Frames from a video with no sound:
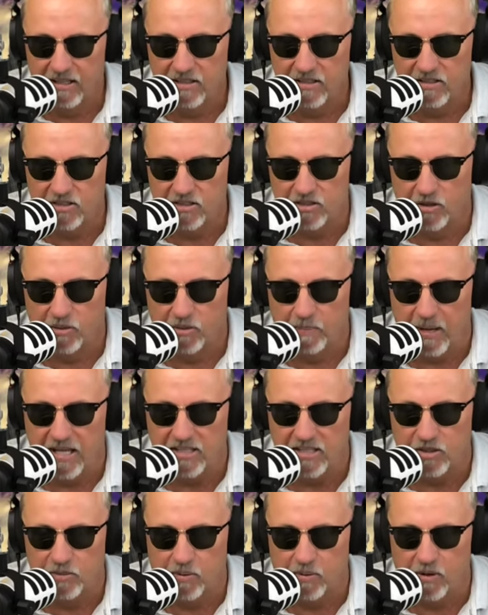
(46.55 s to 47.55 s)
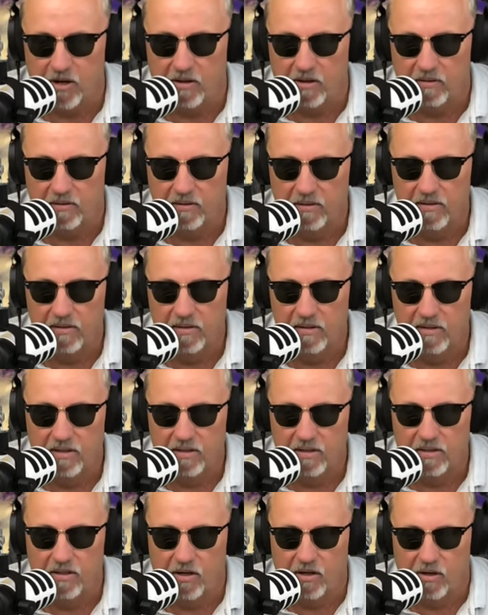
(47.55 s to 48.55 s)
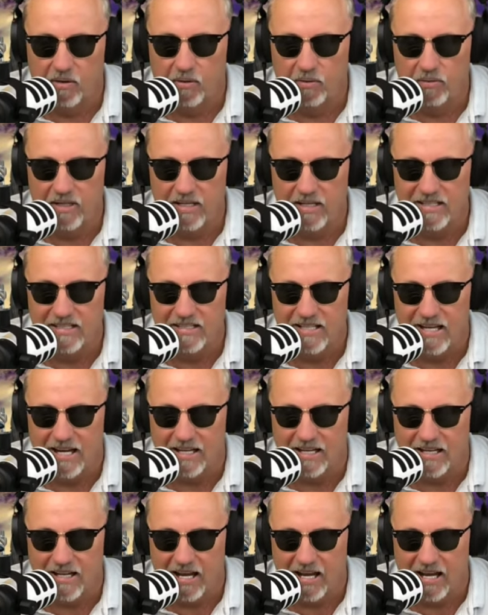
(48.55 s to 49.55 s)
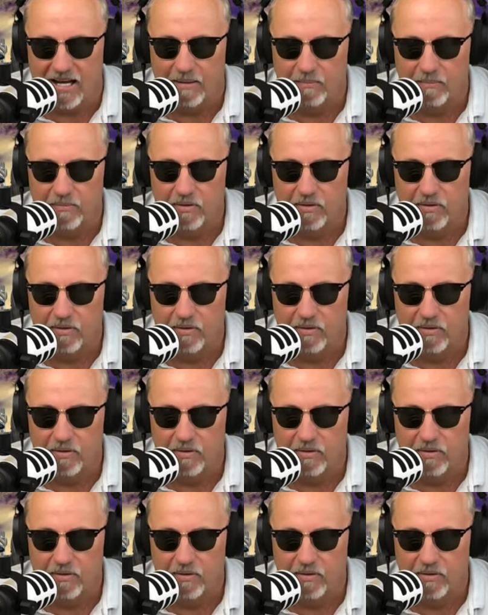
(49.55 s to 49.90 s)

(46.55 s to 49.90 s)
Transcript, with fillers: Just go to PastorPaulGold.com